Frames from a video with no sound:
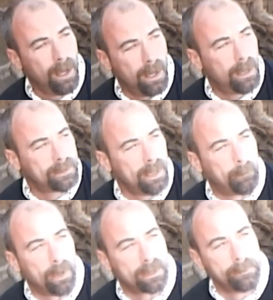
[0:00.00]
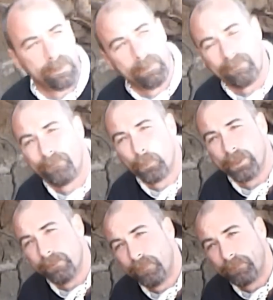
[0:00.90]
I say approximately about
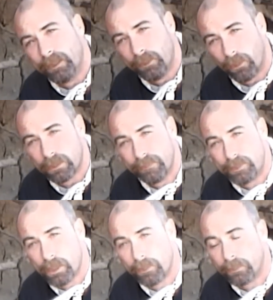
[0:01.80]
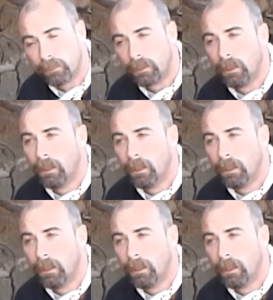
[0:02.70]
40 to 50 yards of each other.